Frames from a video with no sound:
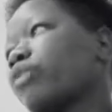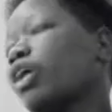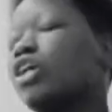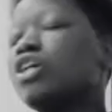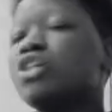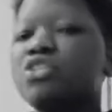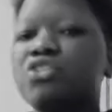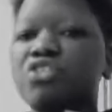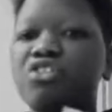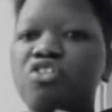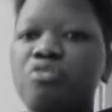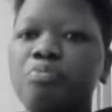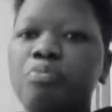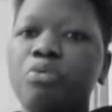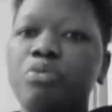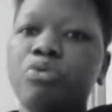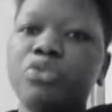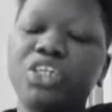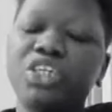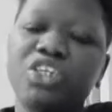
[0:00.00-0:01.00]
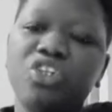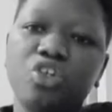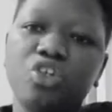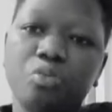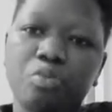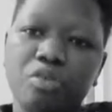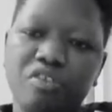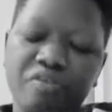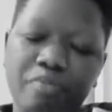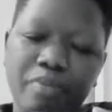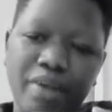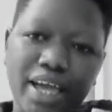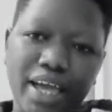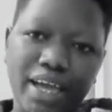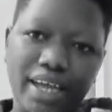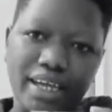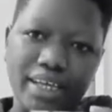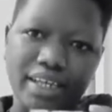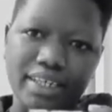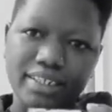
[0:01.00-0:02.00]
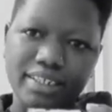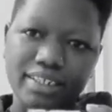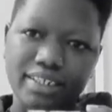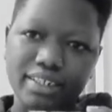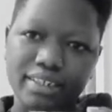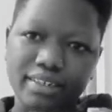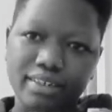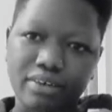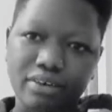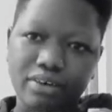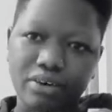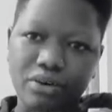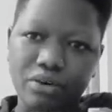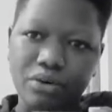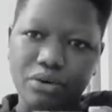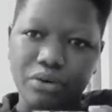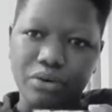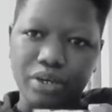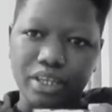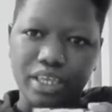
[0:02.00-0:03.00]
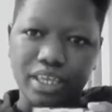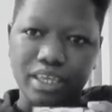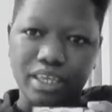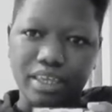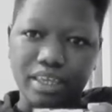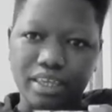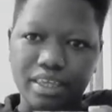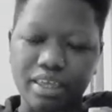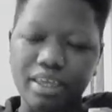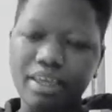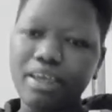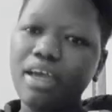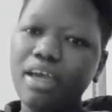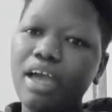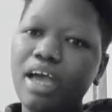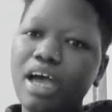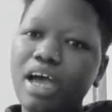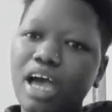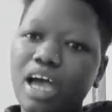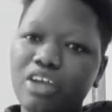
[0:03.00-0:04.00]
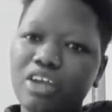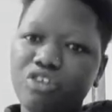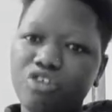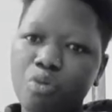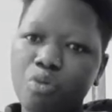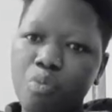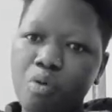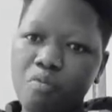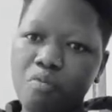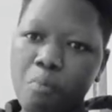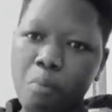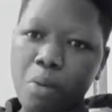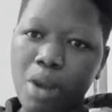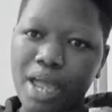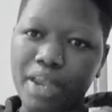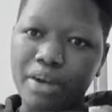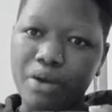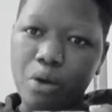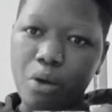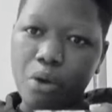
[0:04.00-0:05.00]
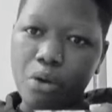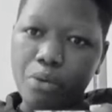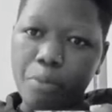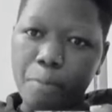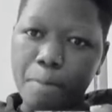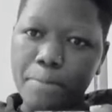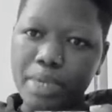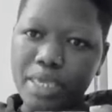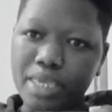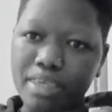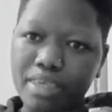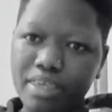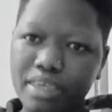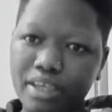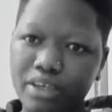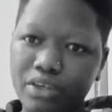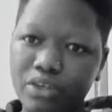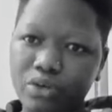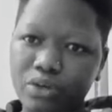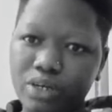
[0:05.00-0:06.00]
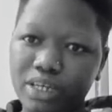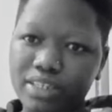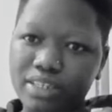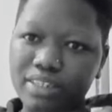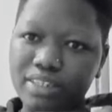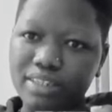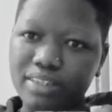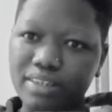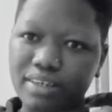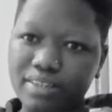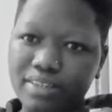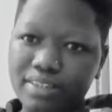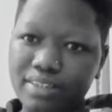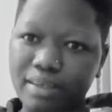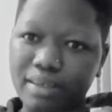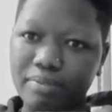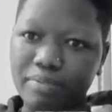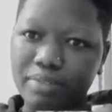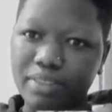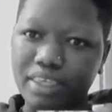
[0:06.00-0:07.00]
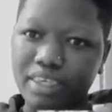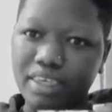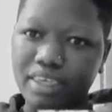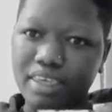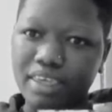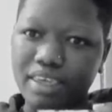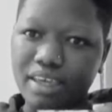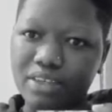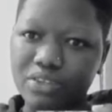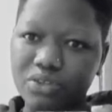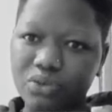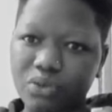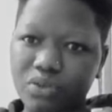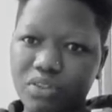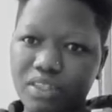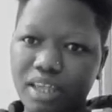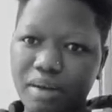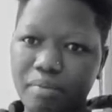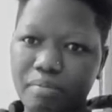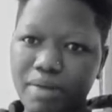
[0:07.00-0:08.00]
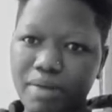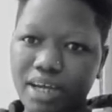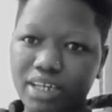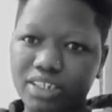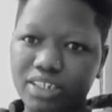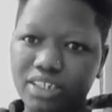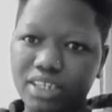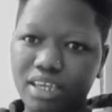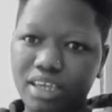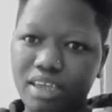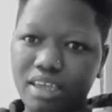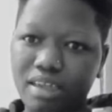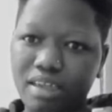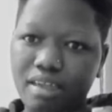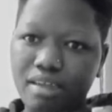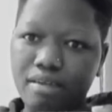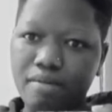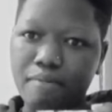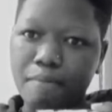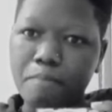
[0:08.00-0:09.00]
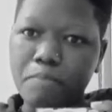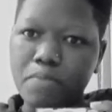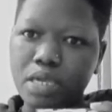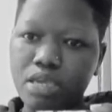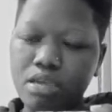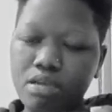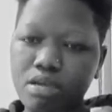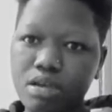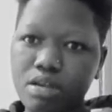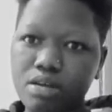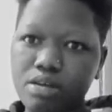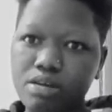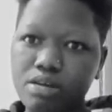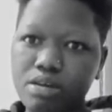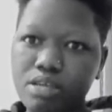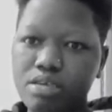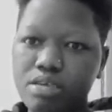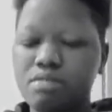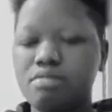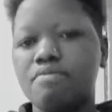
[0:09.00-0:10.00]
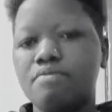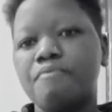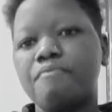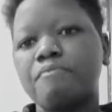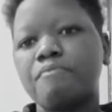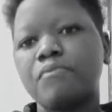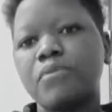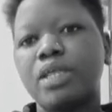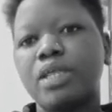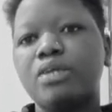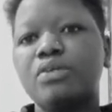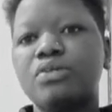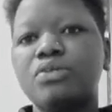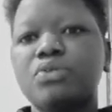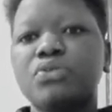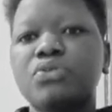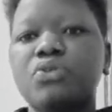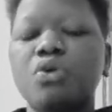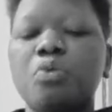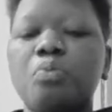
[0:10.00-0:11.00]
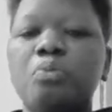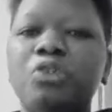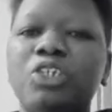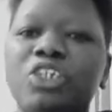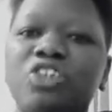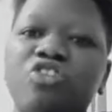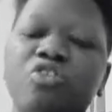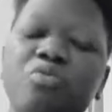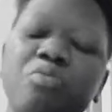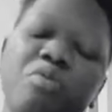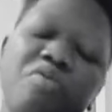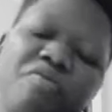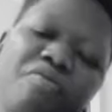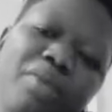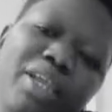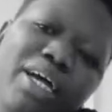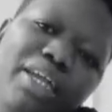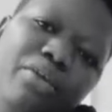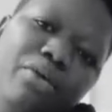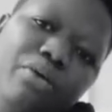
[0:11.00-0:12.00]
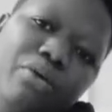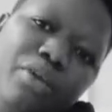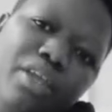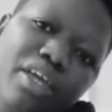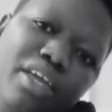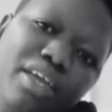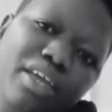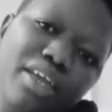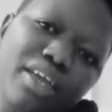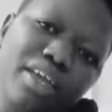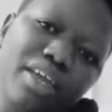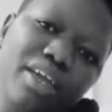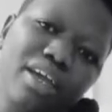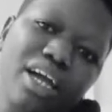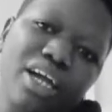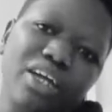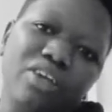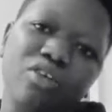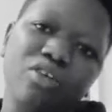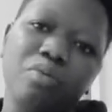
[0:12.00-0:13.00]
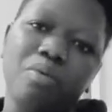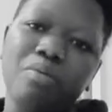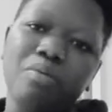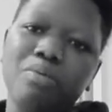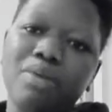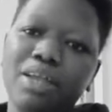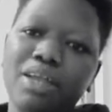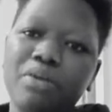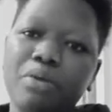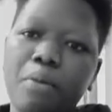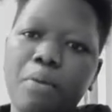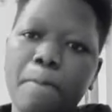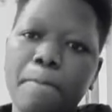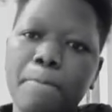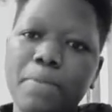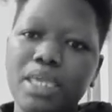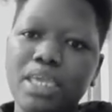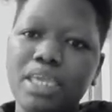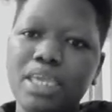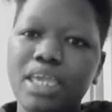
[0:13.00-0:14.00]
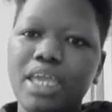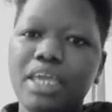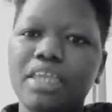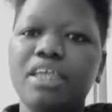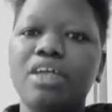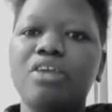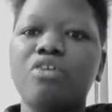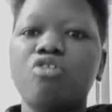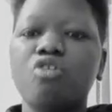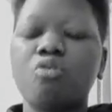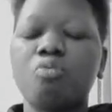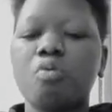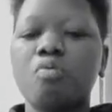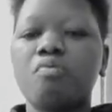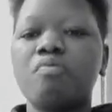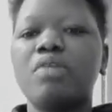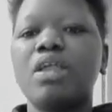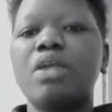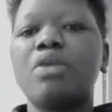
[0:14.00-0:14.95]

So you put a drop of blood on A, a drop of blood on B. You can see there is something here, so they are marked A, B, and D. So you put a drop of blood on A, a drop of blood on B, and a drop of blood